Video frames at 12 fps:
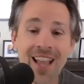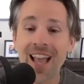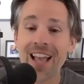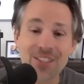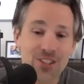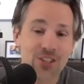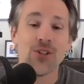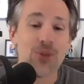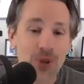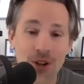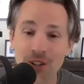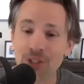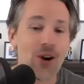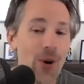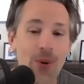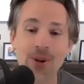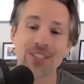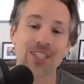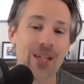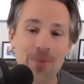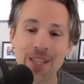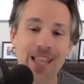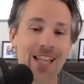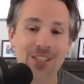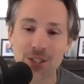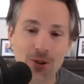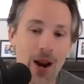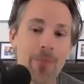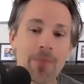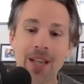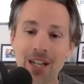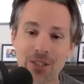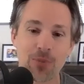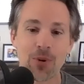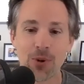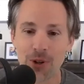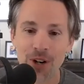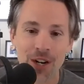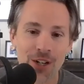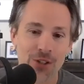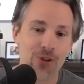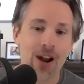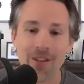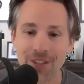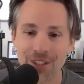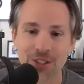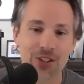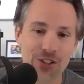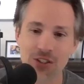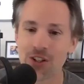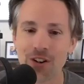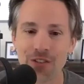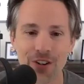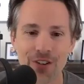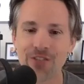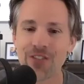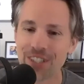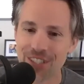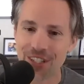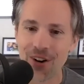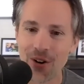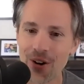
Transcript: And to you, you're always going to be that scrappy entrepreneur driving to the server and fix it,